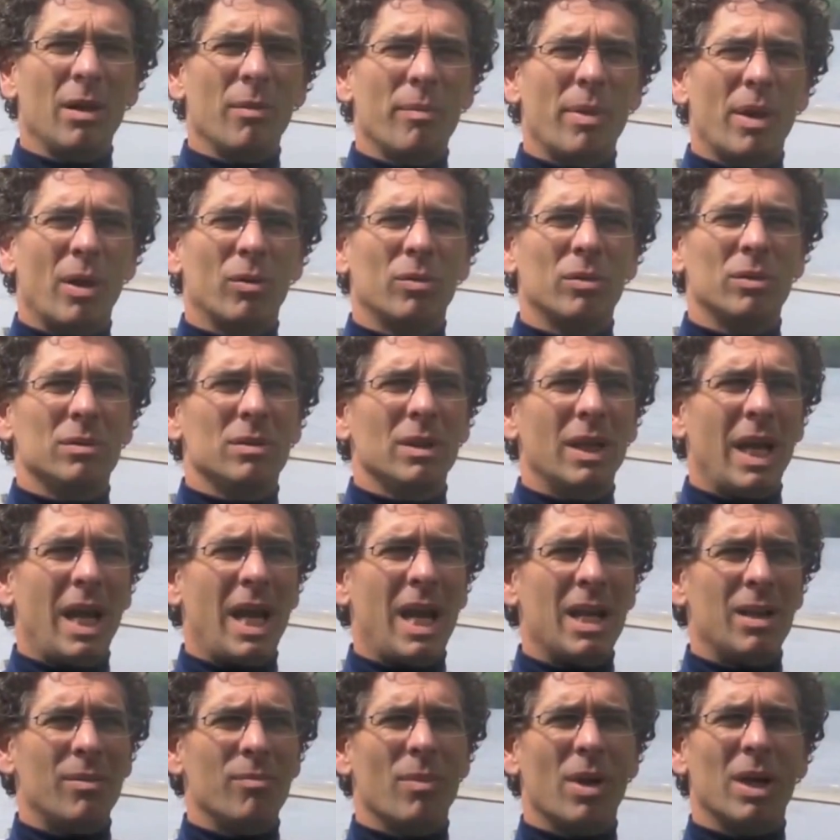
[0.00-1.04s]
about
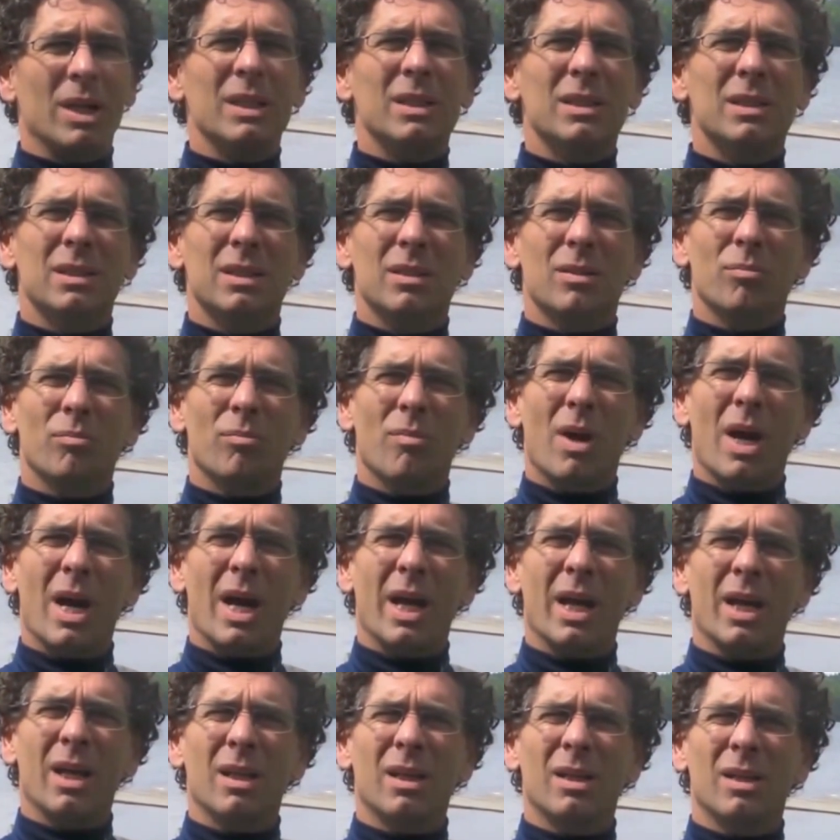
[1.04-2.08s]
8 months,
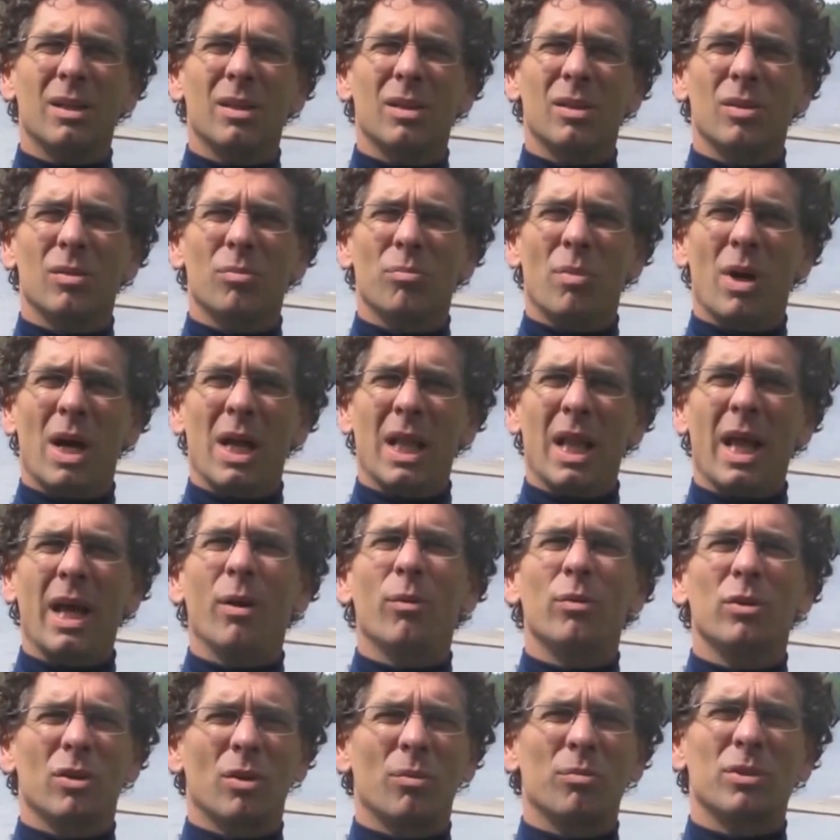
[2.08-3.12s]
my leg
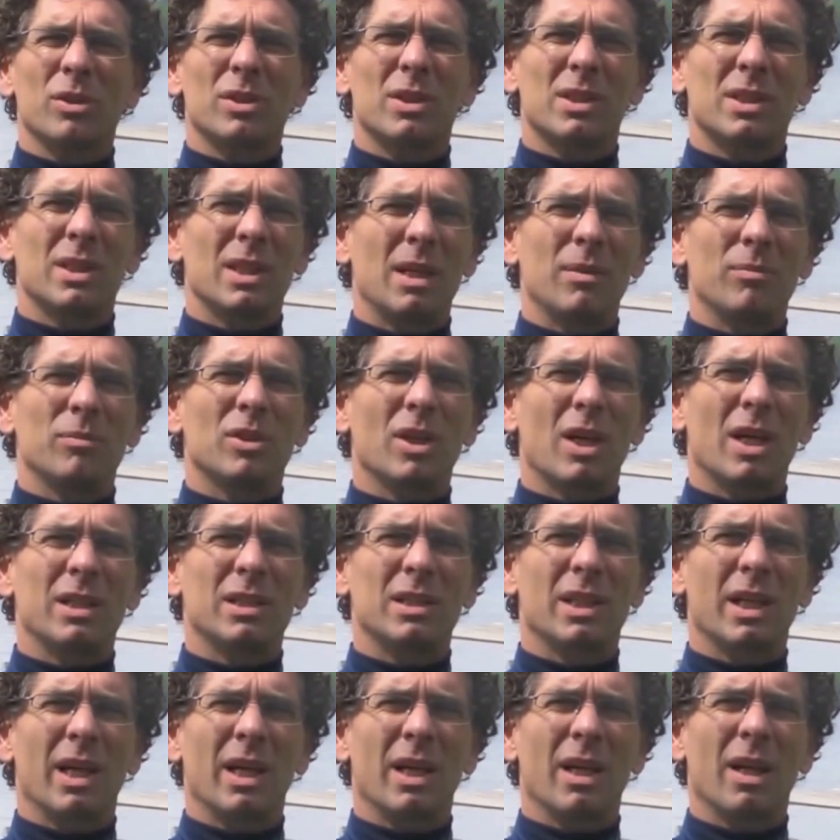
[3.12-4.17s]
was almost the same size
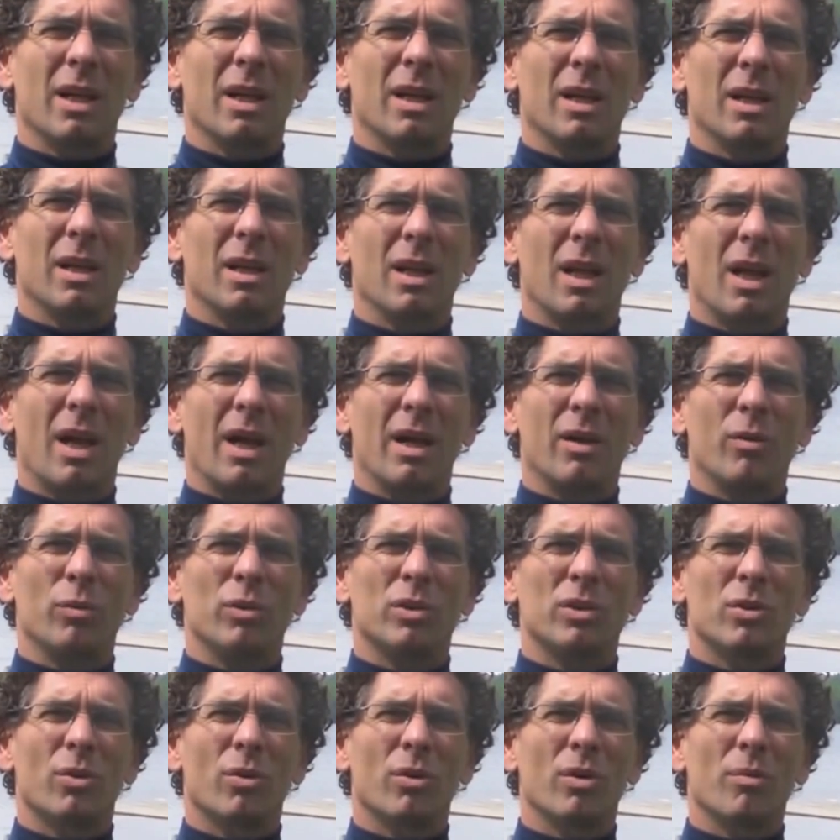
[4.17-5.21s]
again. I had
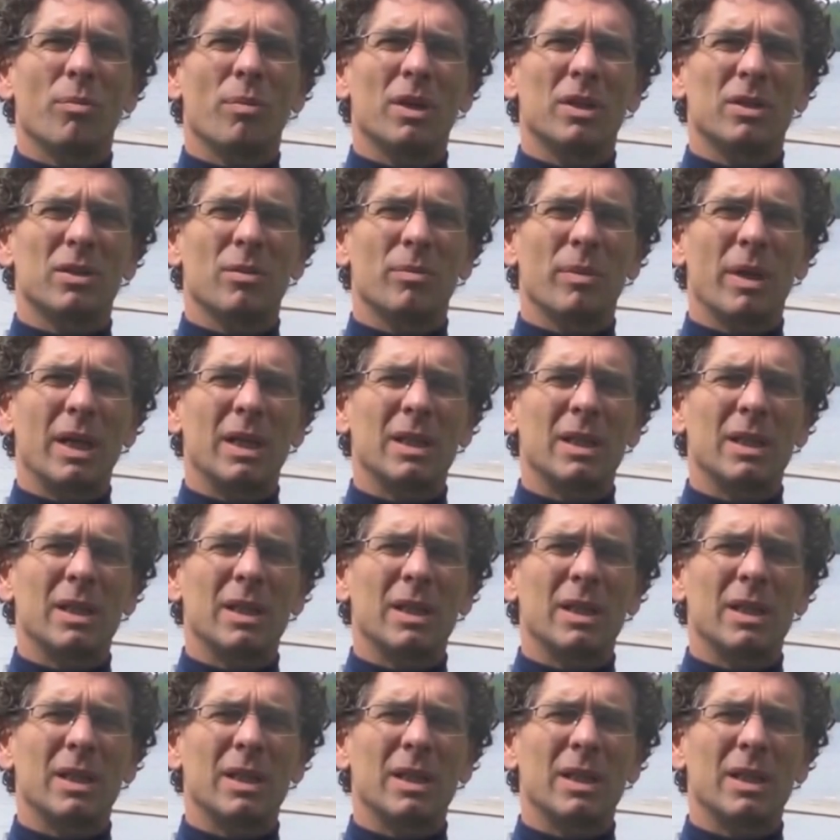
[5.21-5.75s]
restored the muscle mass.